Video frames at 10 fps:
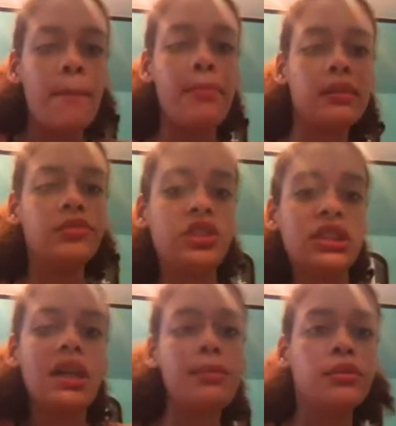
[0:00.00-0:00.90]
boom,
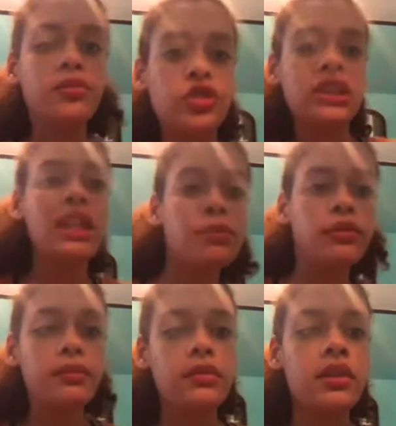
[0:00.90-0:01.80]
chicka boom, chicky
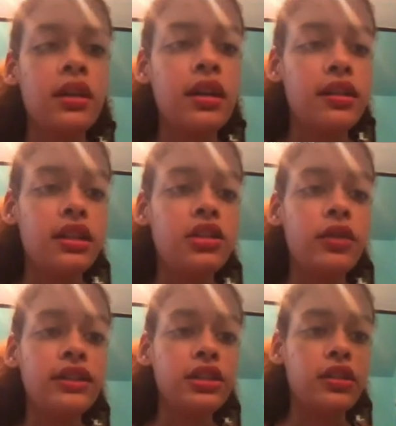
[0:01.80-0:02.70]
boom, then you're
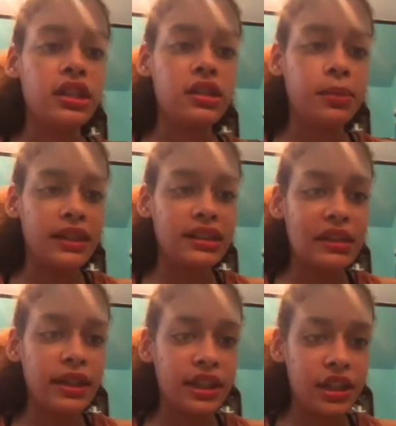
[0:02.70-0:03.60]
going to go to this plus sign
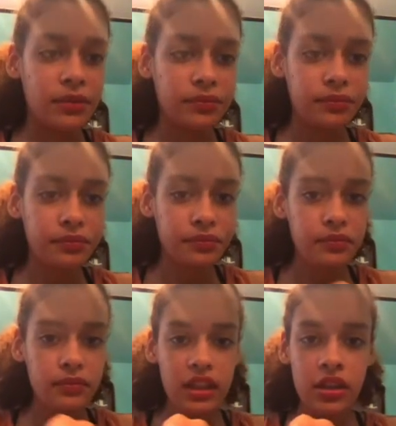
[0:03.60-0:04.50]
right here.
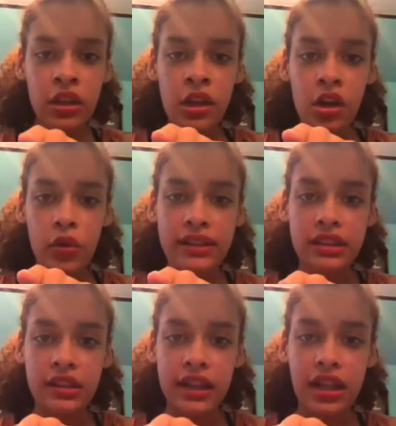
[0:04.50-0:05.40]
Going
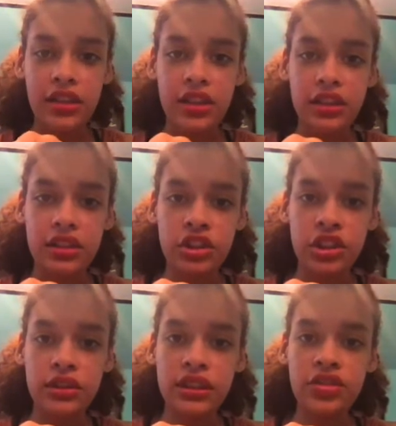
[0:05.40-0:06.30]
to click under
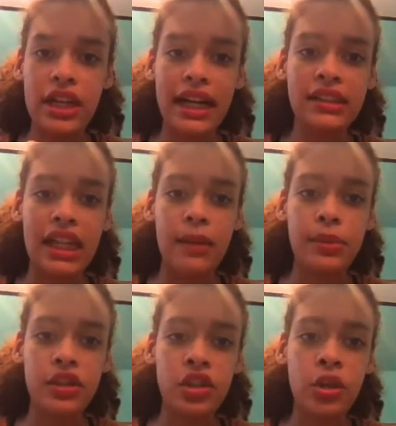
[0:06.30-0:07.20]
choose a track type.
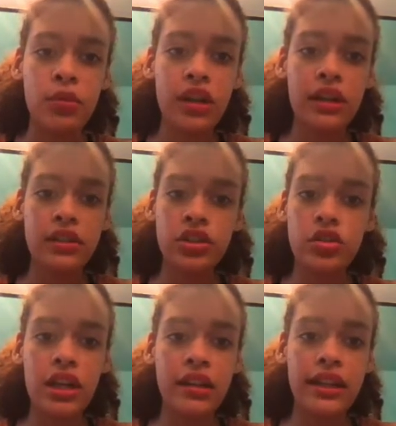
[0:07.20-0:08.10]
No more, do
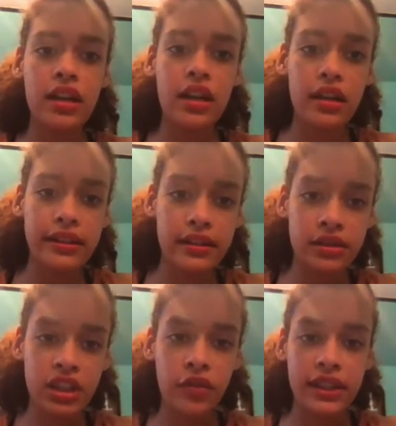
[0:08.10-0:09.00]
not click
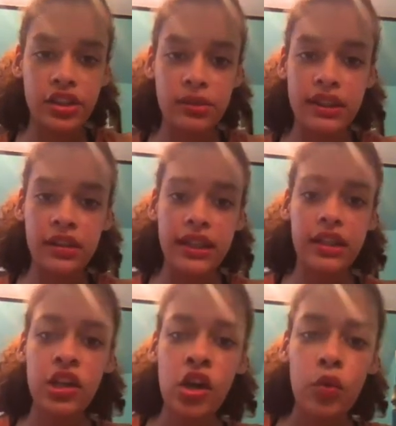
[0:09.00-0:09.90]
software instrument.
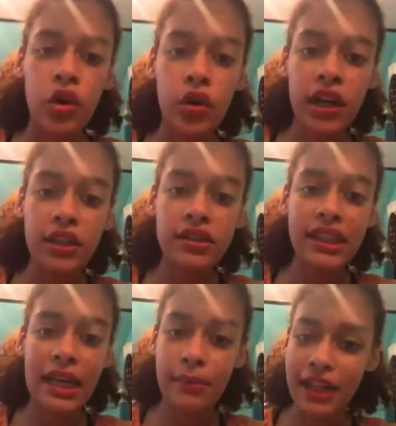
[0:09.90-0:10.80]
Click record using
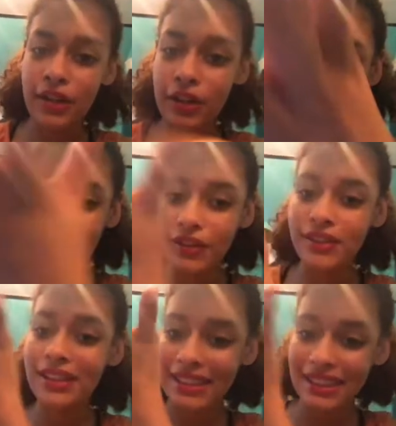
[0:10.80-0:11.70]
a
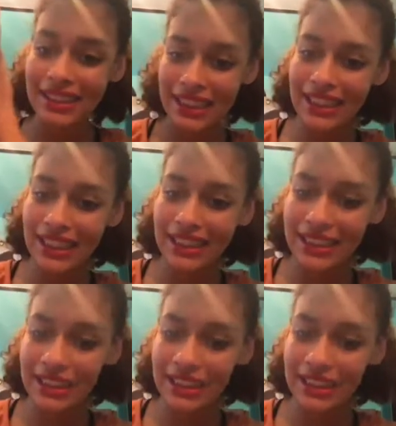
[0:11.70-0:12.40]
microphone. C,